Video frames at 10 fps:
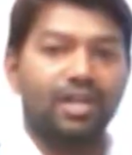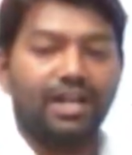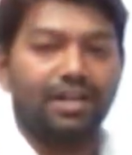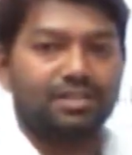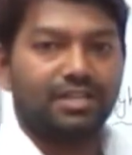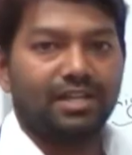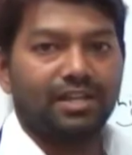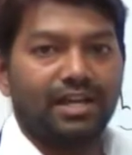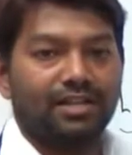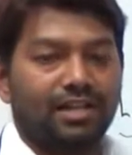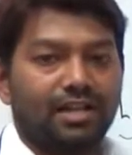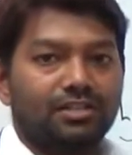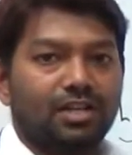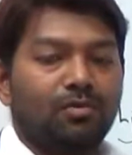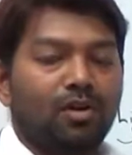understand that there are
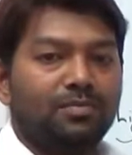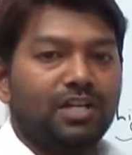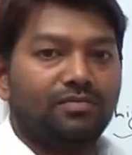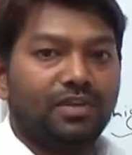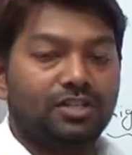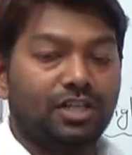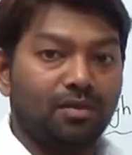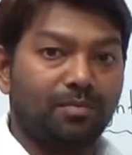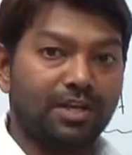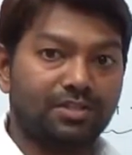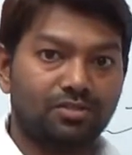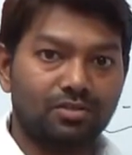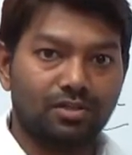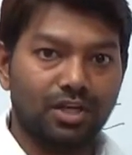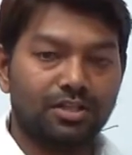some object which
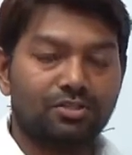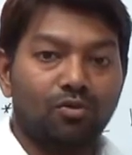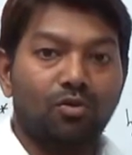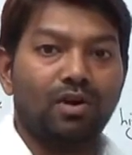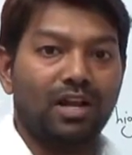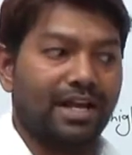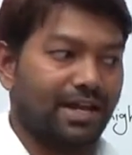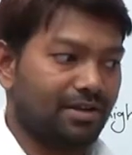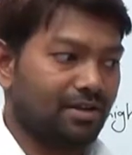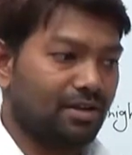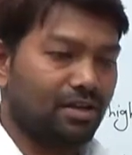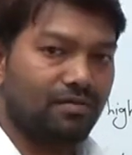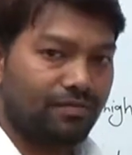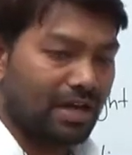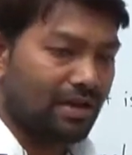emits its own light.
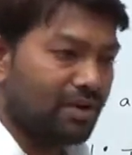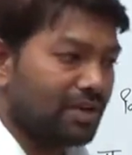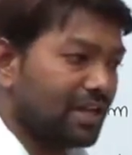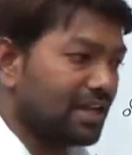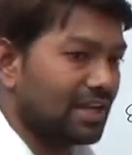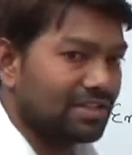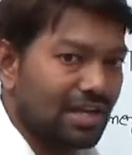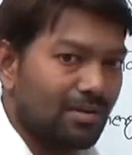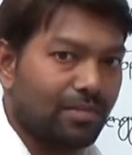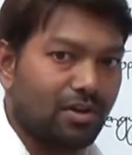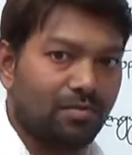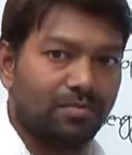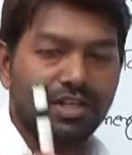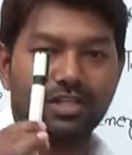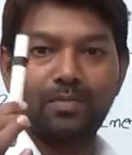If I will take an example of
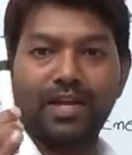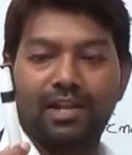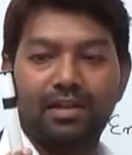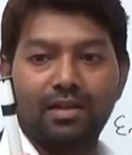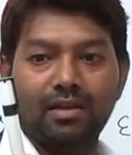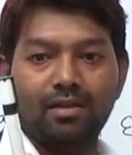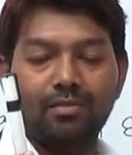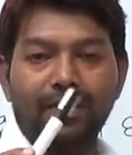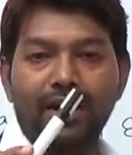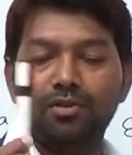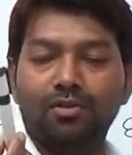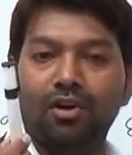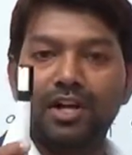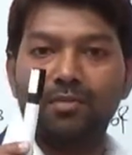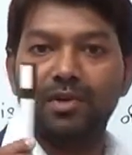this pen do
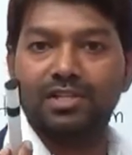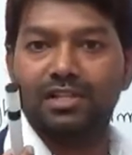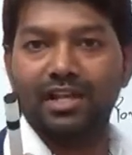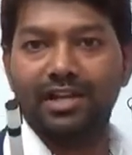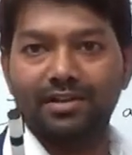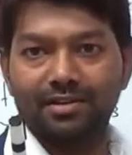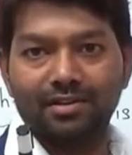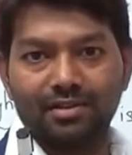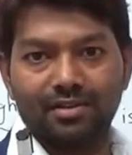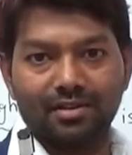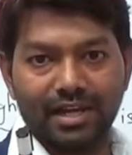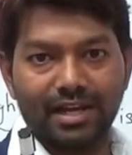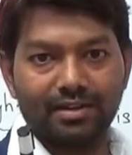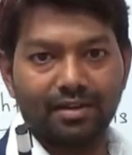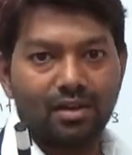not emit light, right?